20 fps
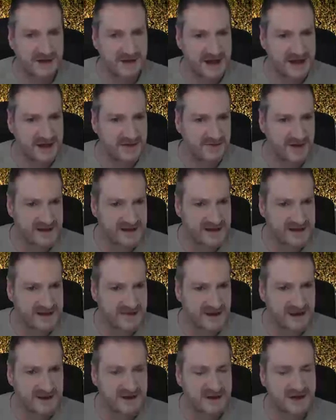I like the interface
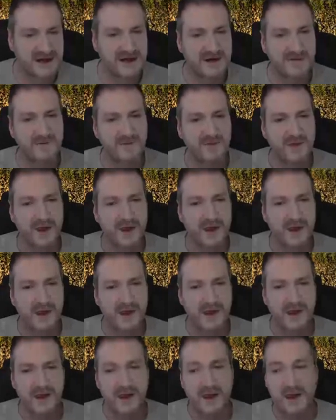of SpeedTree.
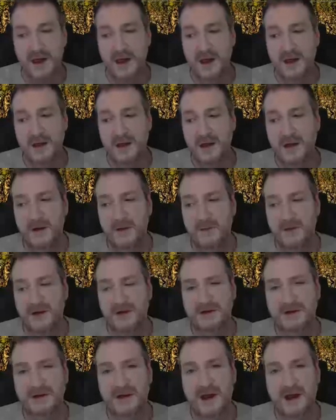
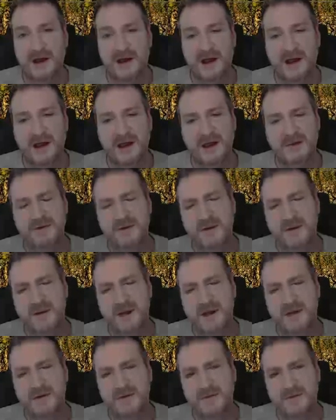But if
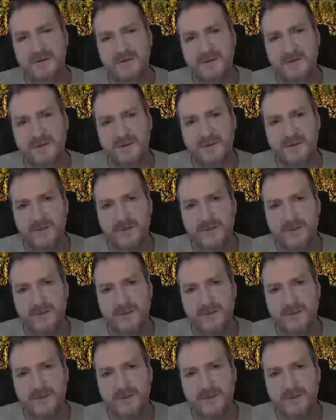you're um,